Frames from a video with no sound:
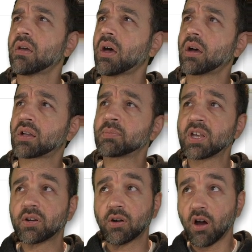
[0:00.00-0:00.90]
Uh, comes
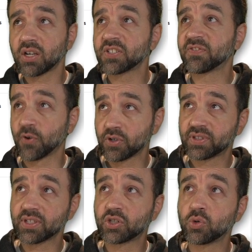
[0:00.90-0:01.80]
out on August
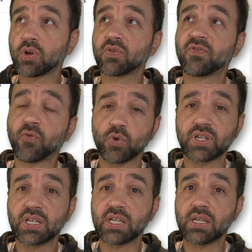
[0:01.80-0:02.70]
1st, it's
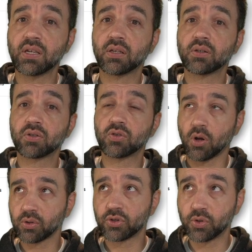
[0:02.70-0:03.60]
$240
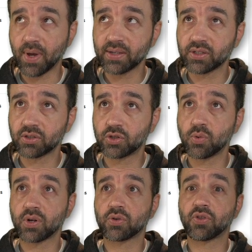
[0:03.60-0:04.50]
US,
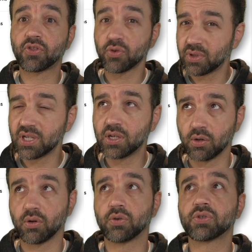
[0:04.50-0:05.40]
230
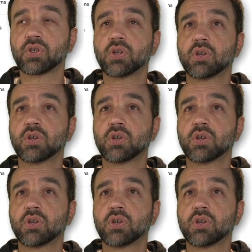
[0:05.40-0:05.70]
euros,